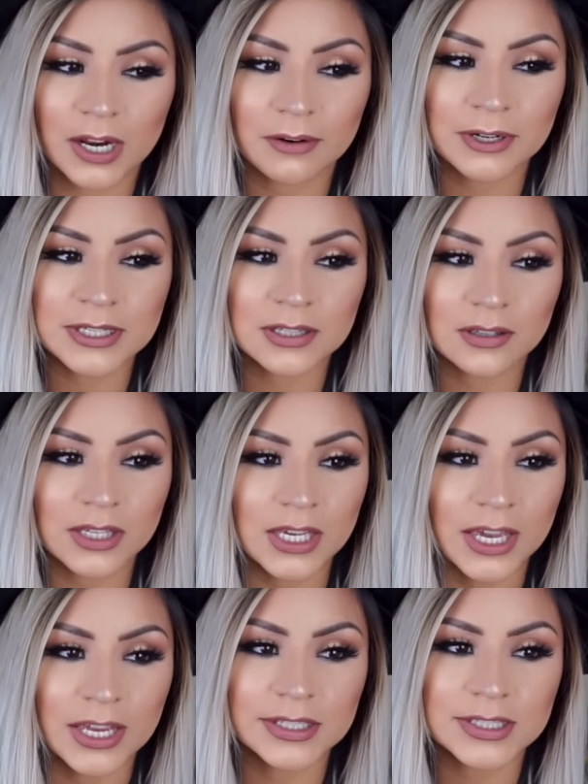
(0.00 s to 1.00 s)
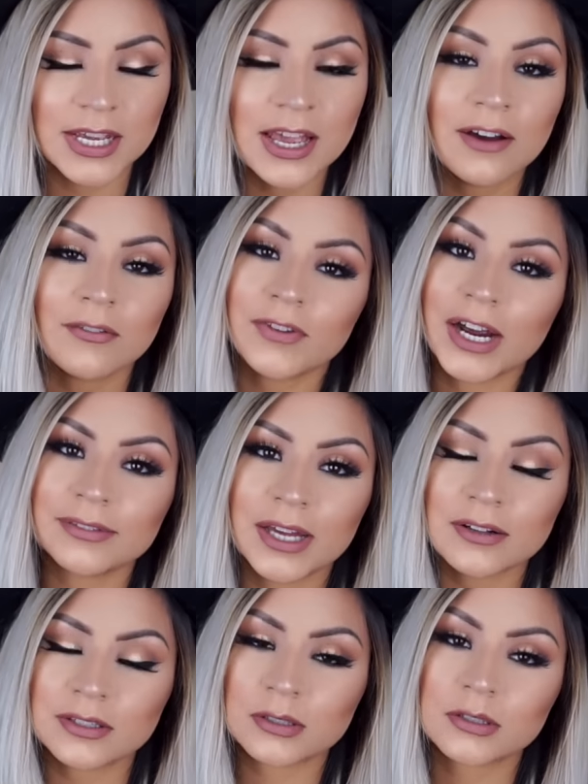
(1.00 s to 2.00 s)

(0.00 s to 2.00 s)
I recently hit 5,000